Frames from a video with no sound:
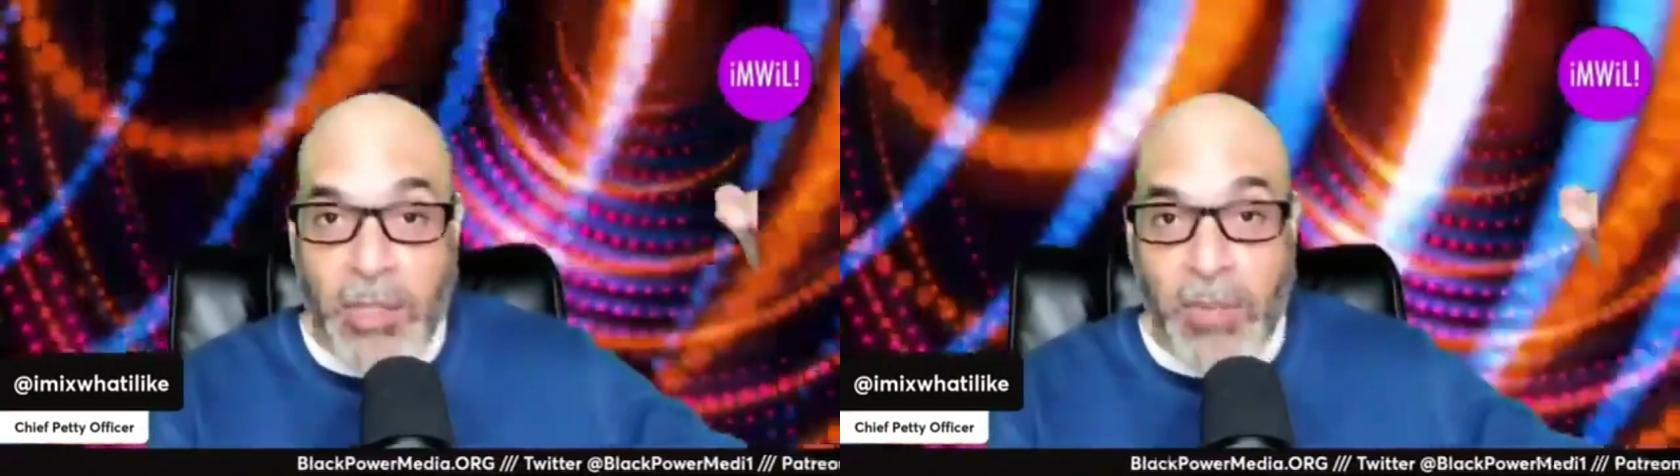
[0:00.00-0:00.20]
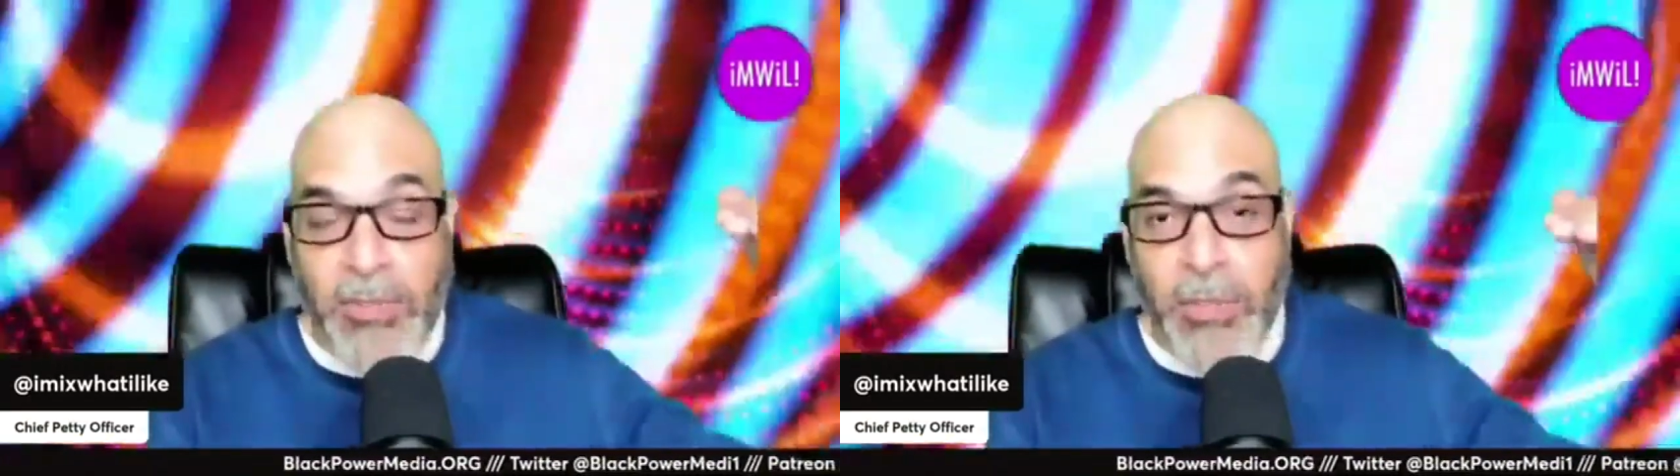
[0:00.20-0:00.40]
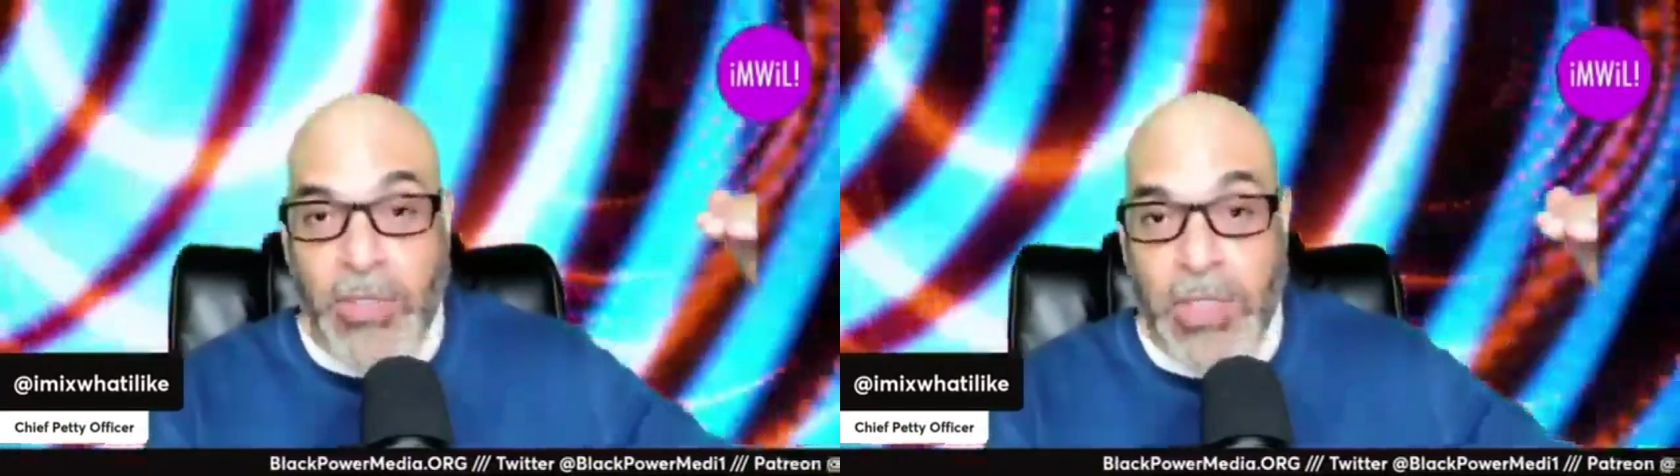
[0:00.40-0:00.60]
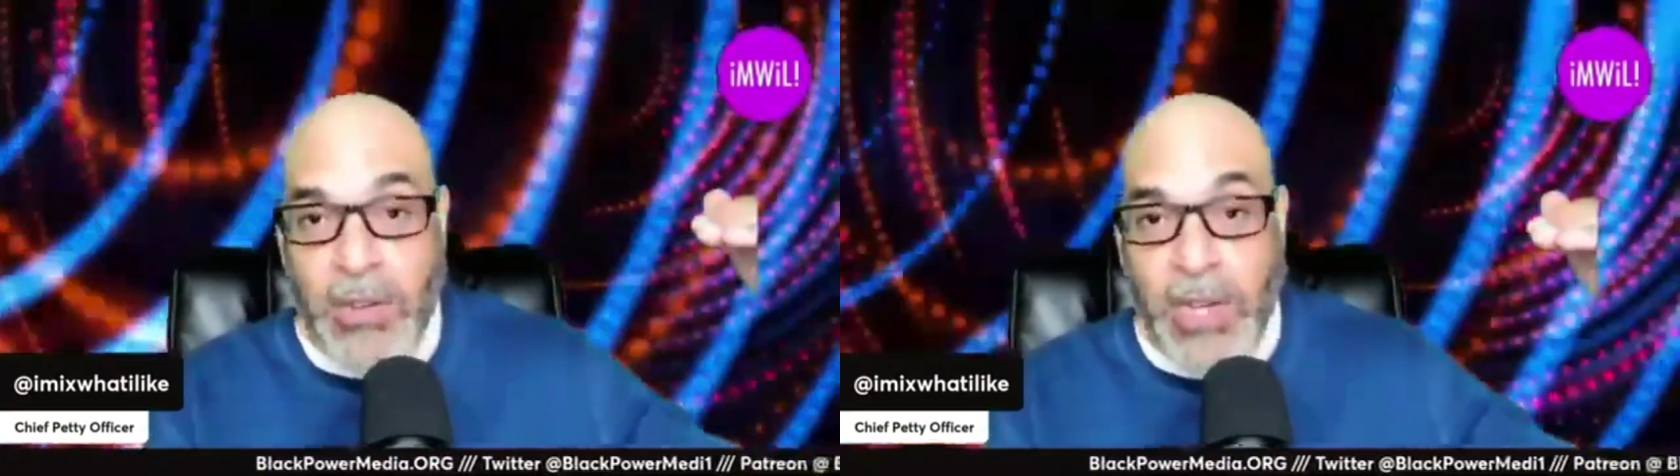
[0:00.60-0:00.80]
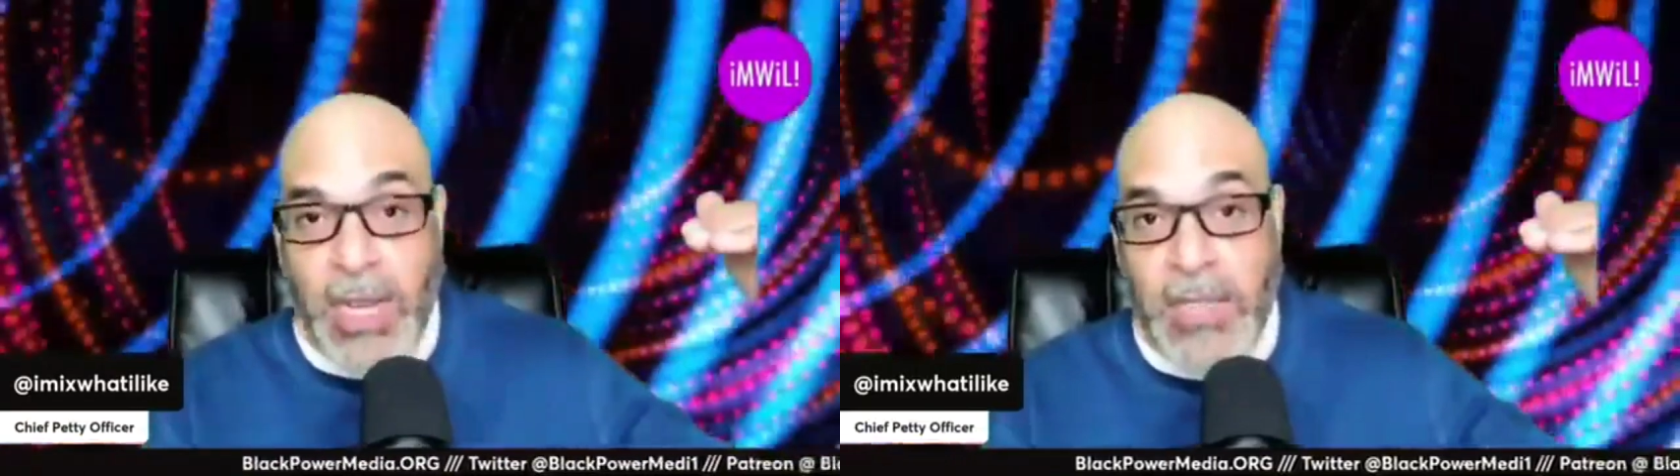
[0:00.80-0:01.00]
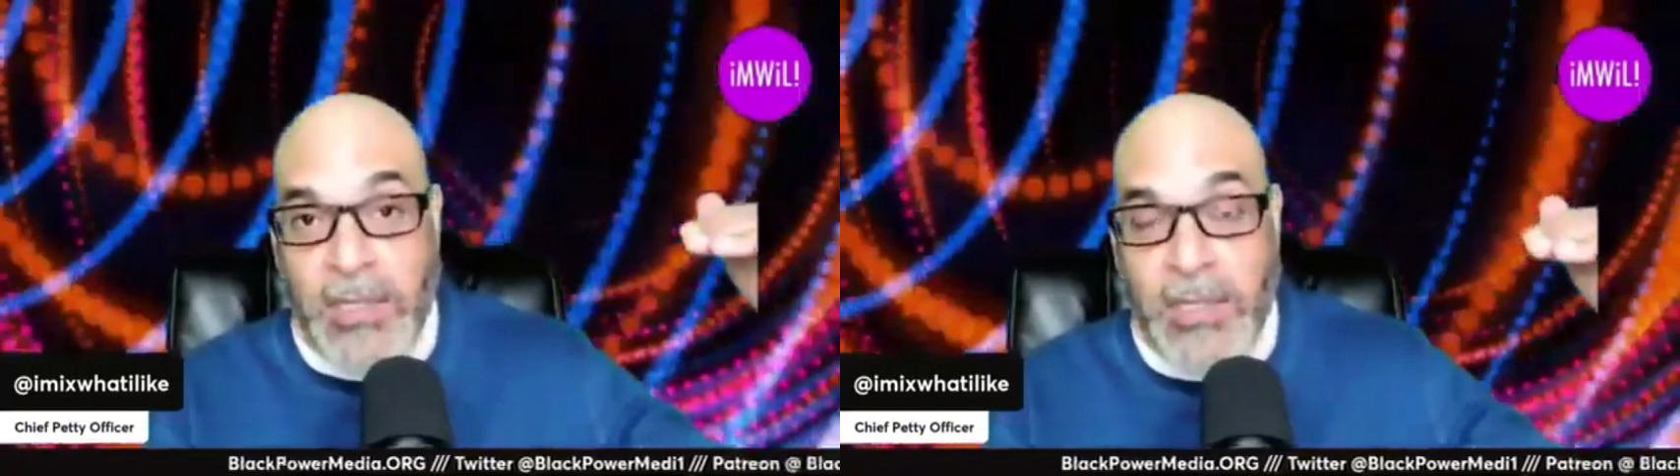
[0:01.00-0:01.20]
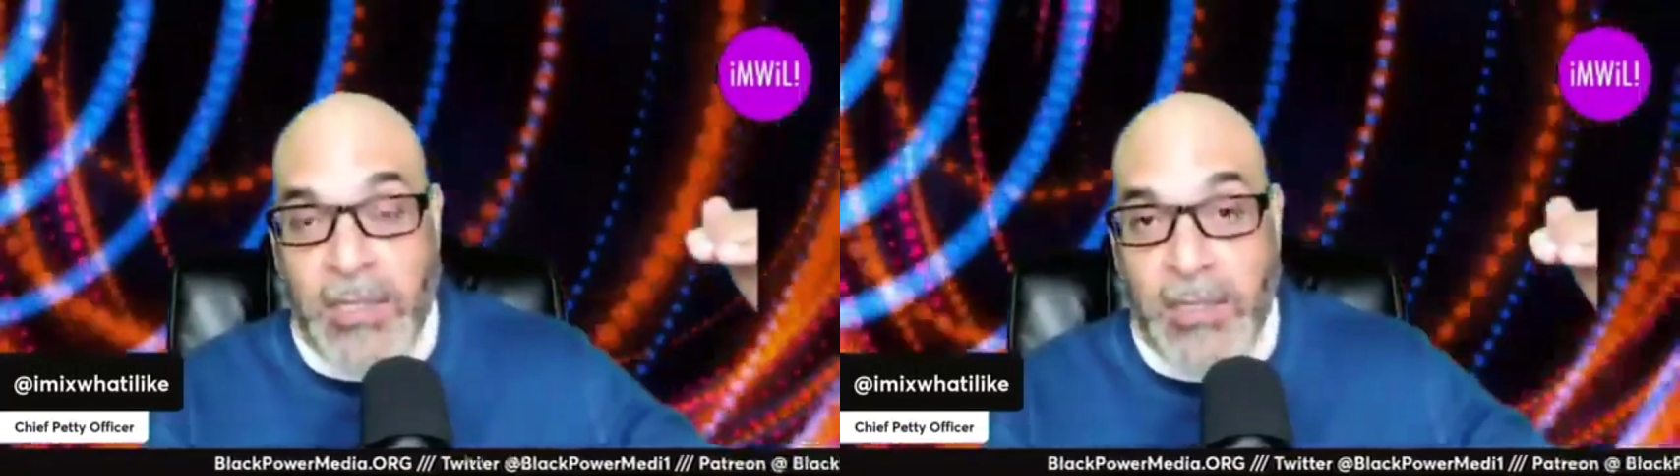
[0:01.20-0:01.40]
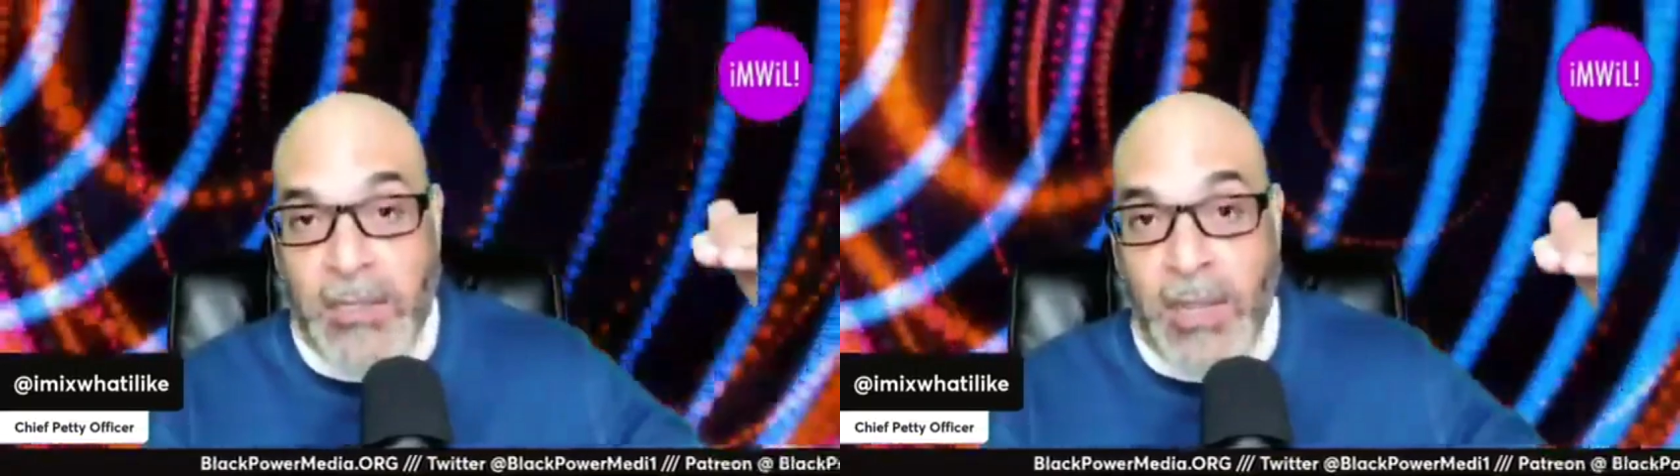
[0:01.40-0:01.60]
to revolutionary
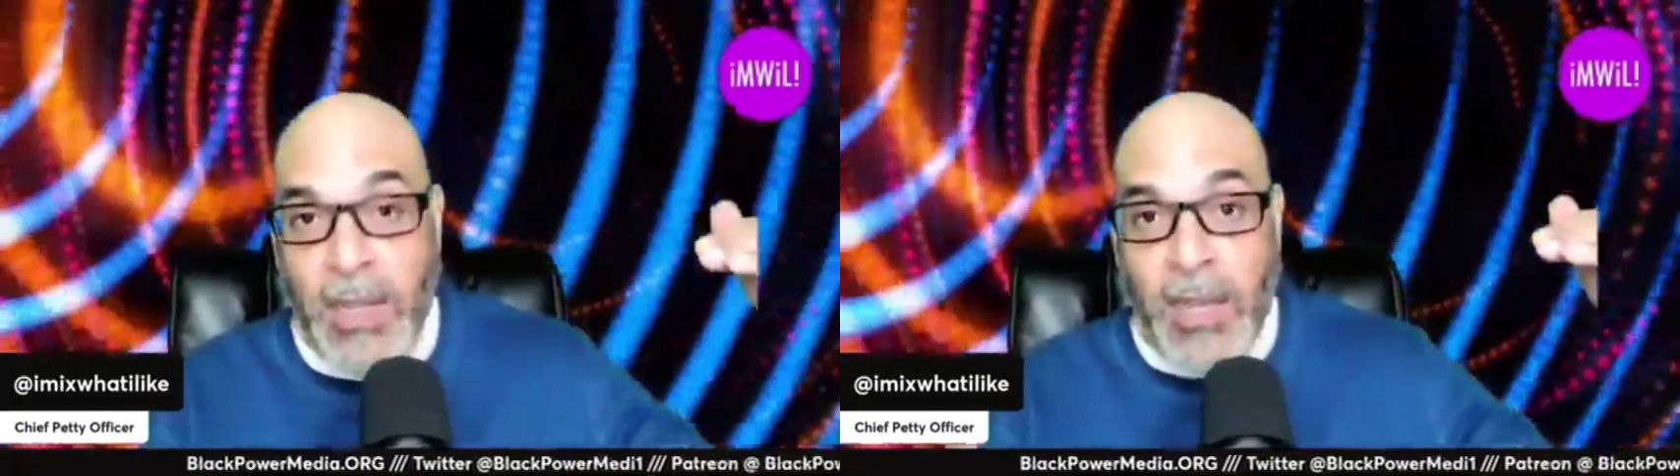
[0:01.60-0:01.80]
consciousness